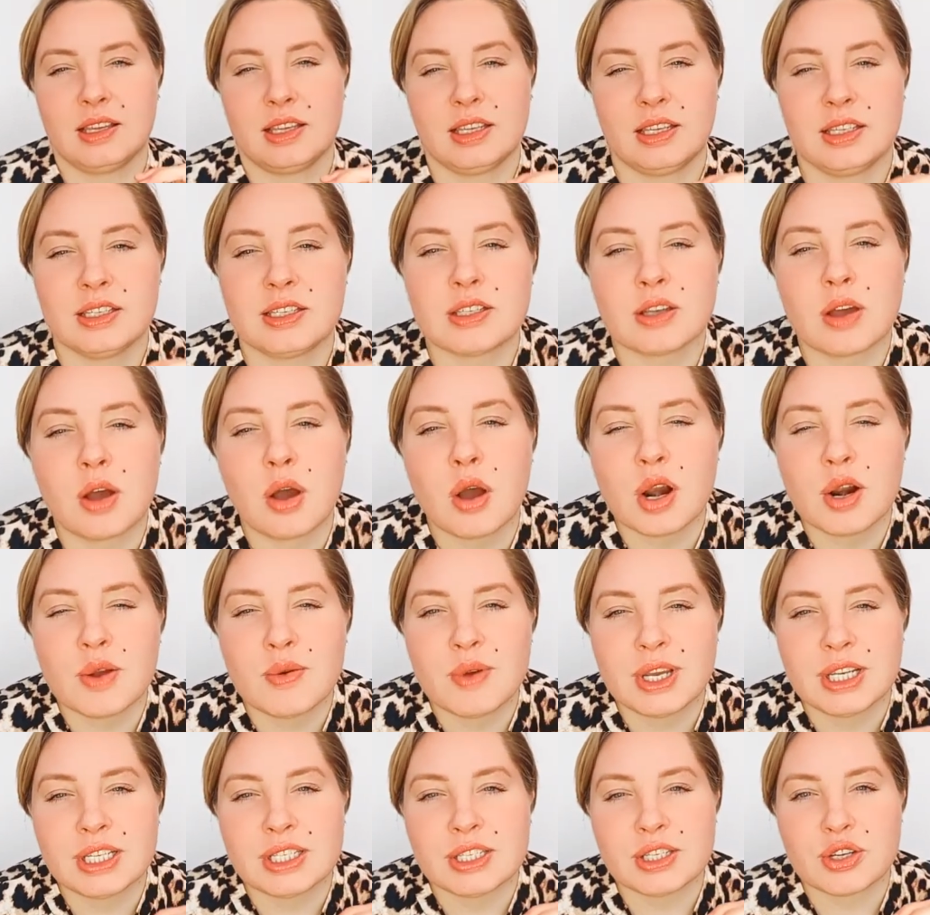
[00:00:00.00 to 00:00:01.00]
is
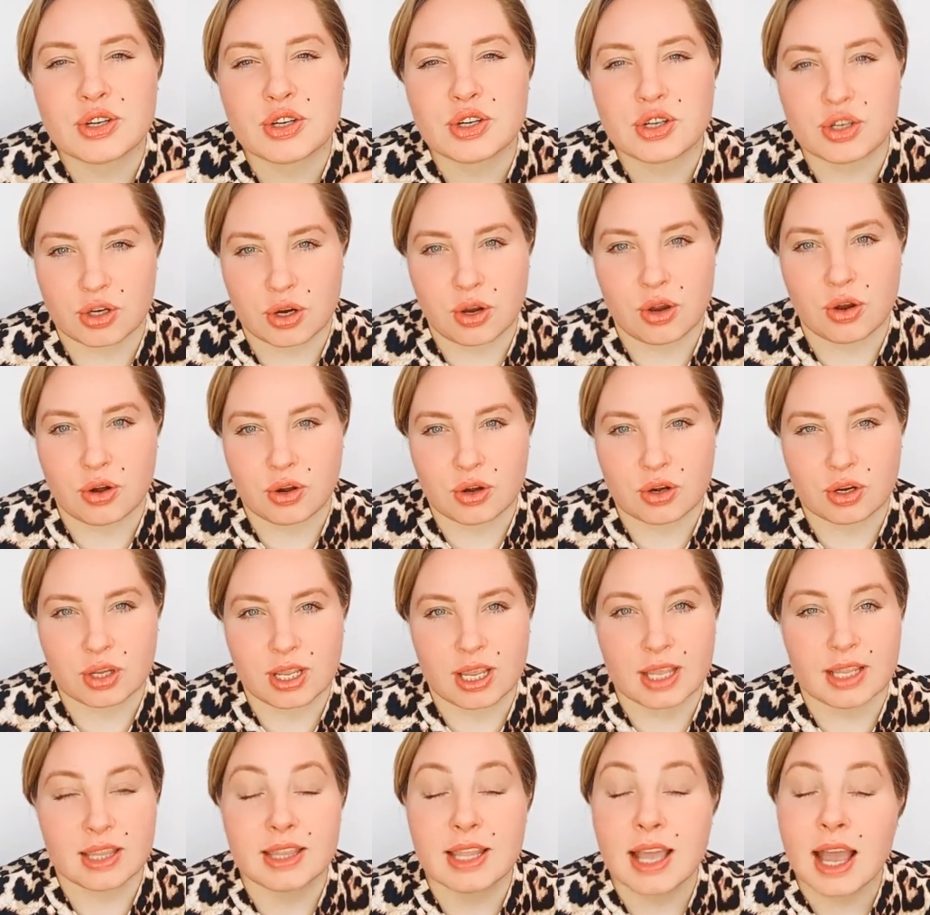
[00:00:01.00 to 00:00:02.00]
always short,
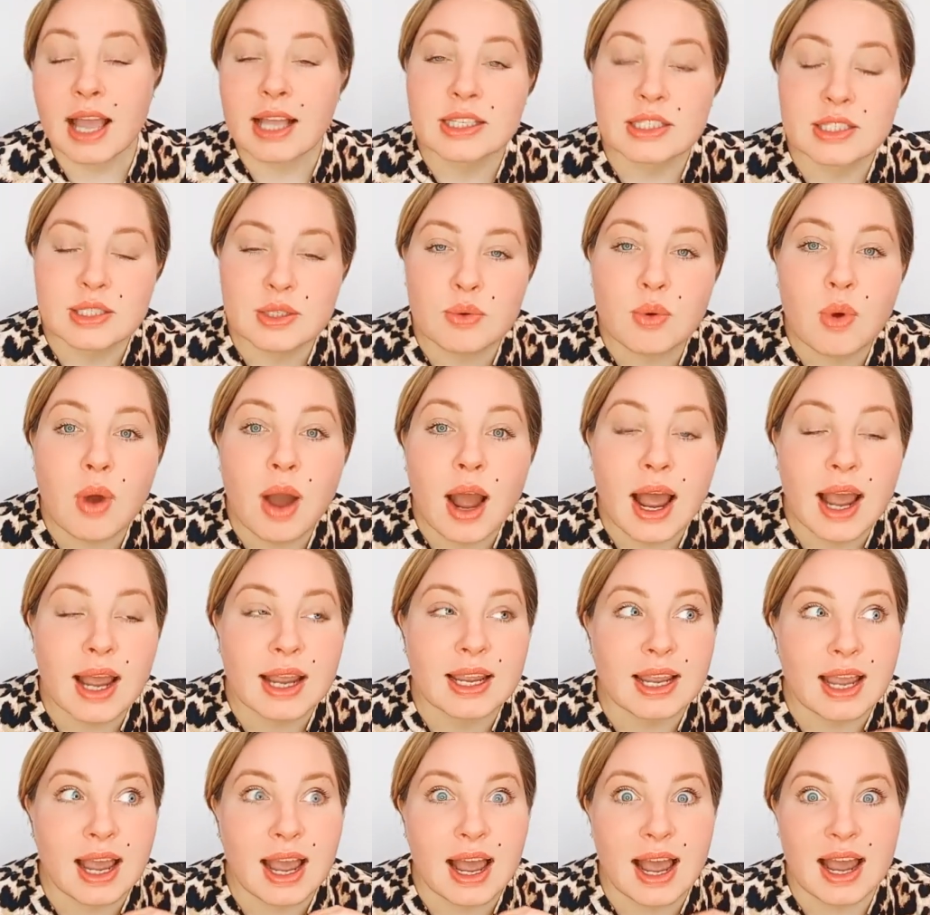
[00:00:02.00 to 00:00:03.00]
and that's
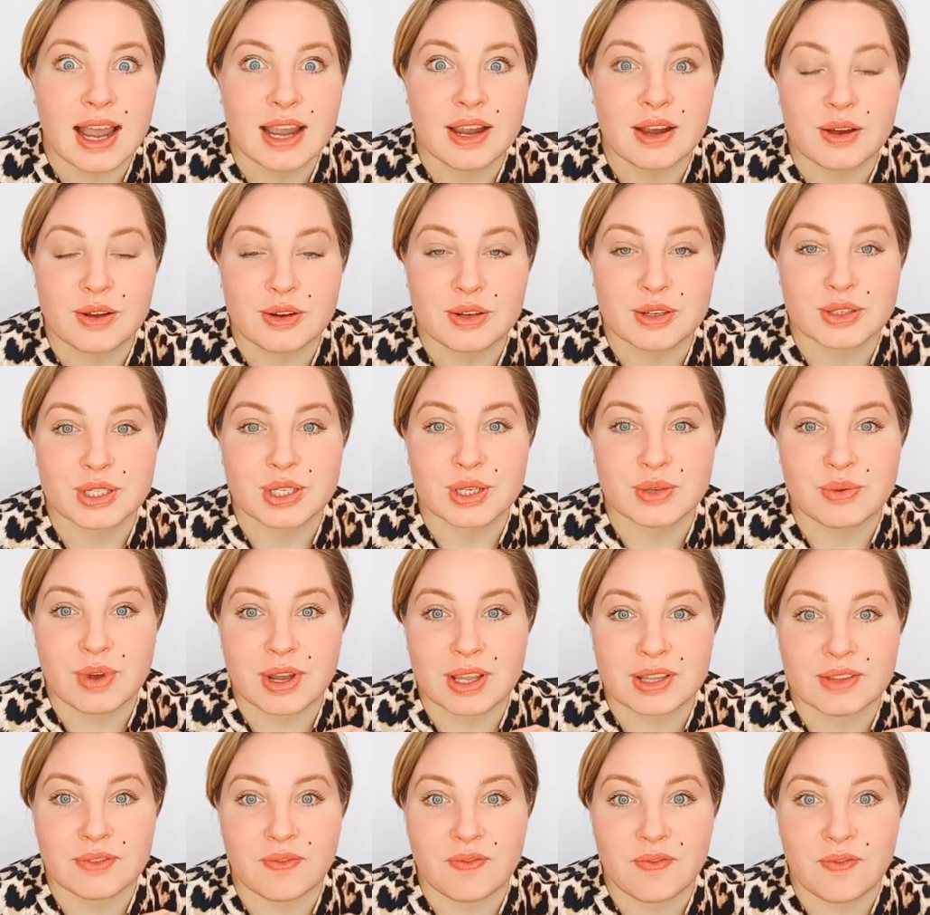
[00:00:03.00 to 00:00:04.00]
why I also
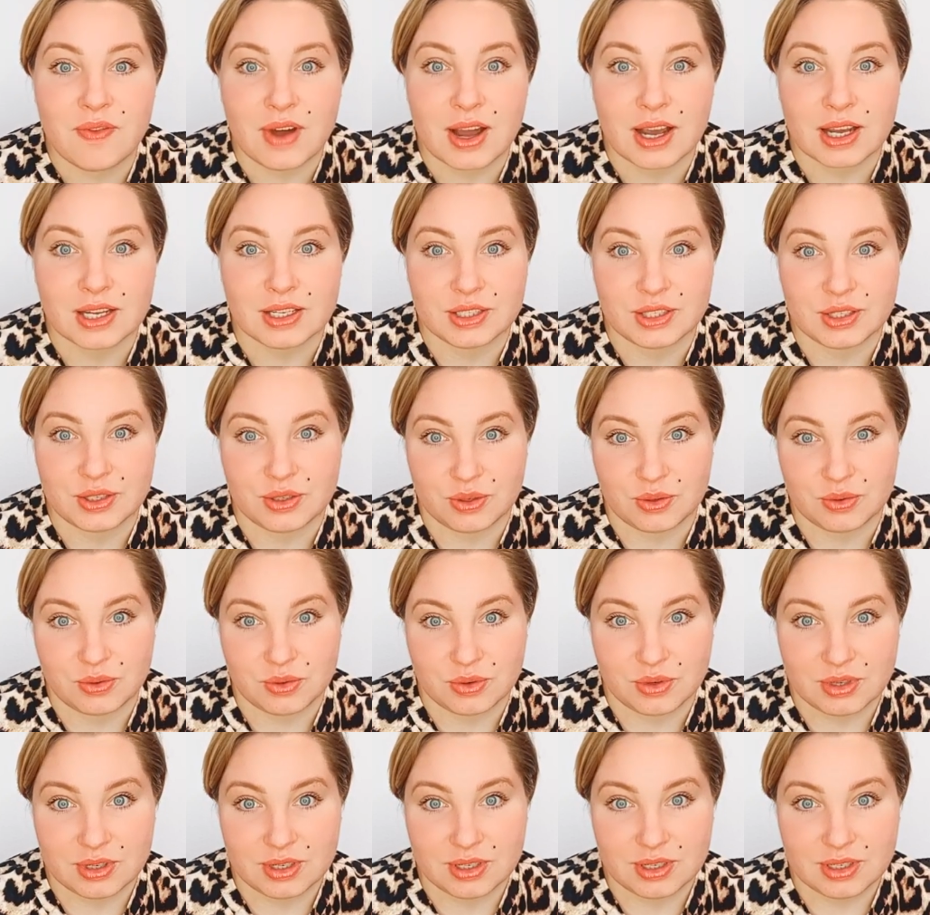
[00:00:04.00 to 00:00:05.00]
advise you